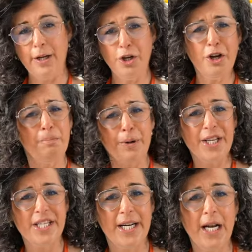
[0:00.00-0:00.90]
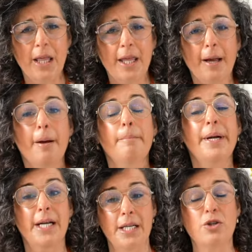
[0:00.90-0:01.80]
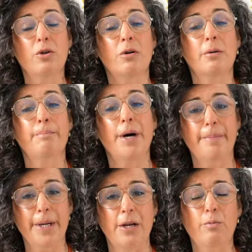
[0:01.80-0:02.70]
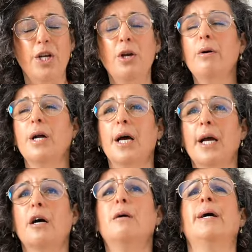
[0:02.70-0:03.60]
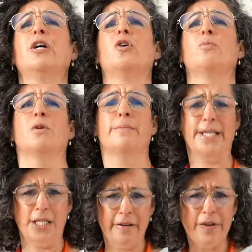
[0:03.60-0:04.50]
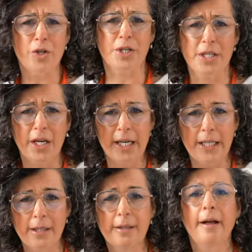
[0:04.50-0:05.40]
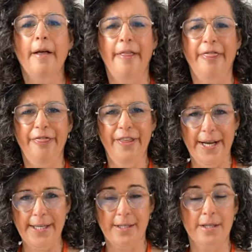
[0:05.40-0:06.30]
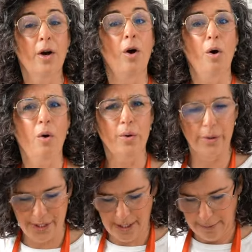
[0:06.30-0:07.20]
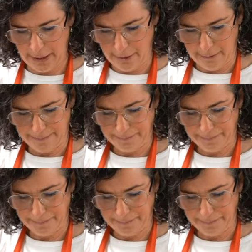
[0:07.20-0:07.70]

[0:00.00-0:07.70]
You could put this in anything, but it is your barbecue. When you are like, oh my God, what am I serving on the side? This, all summer long.